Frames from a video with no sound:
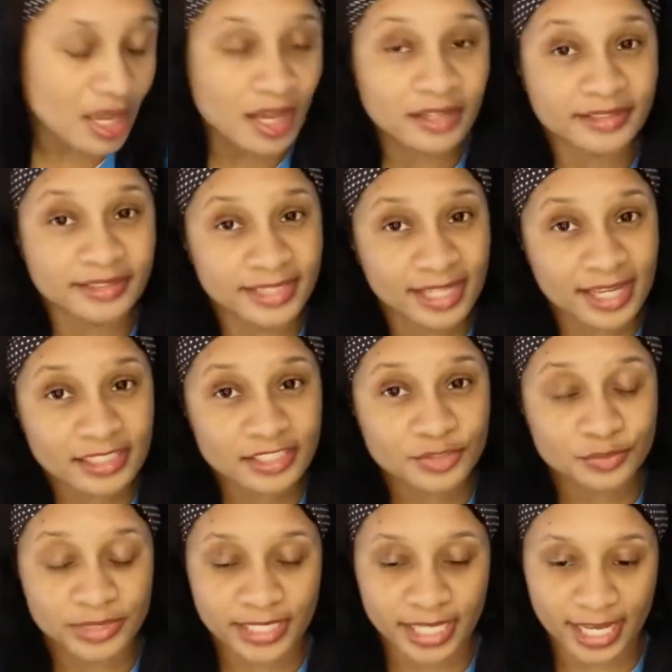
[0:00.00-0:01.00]
Next,
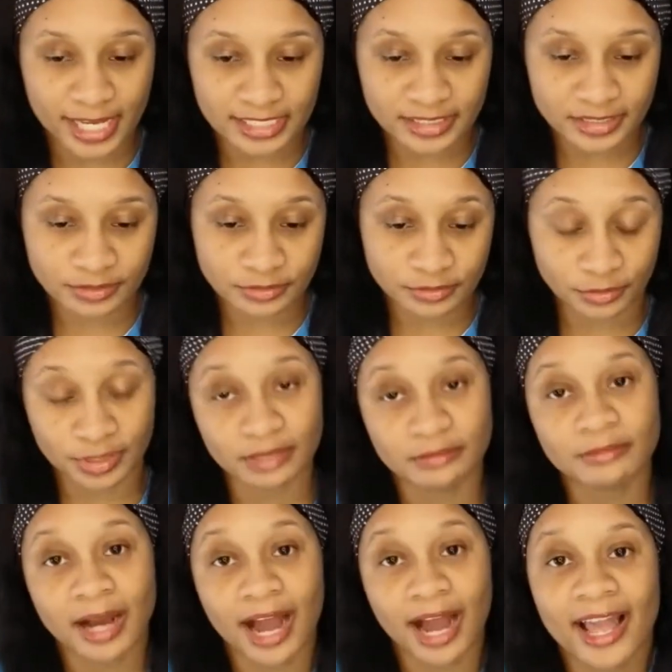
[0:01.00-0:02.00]

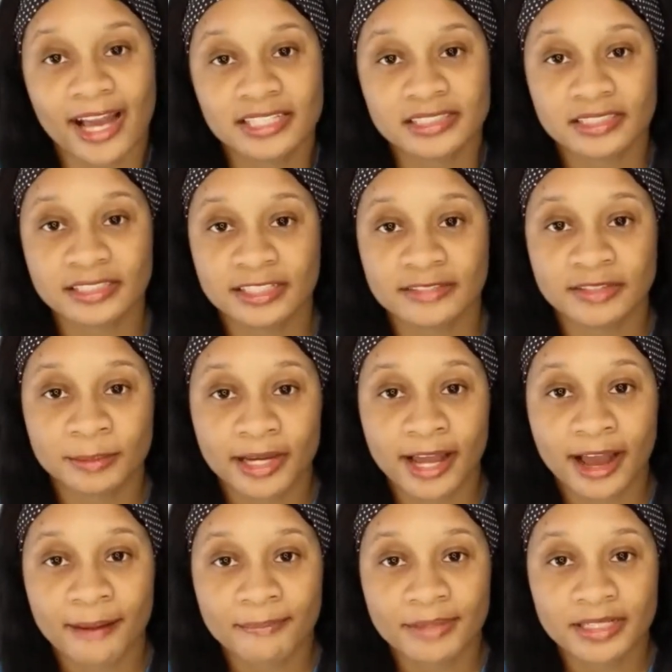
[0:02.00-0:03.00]
I had to give them a
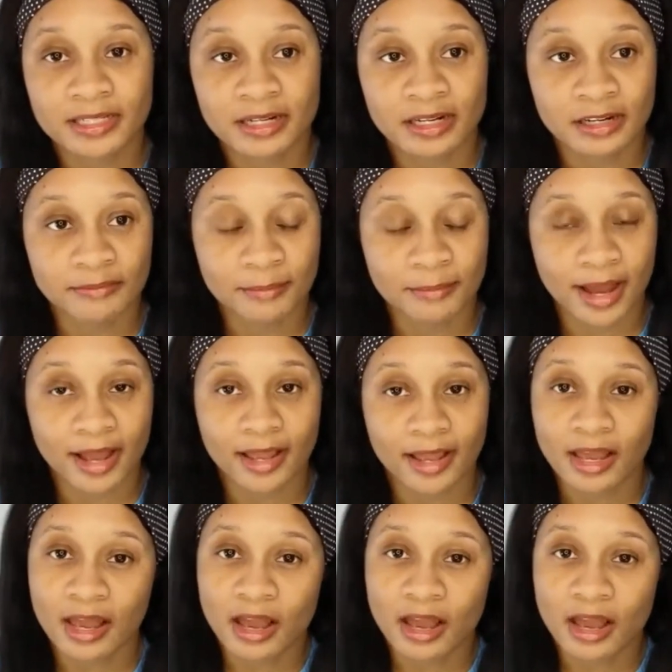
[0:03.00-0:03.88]
copy of my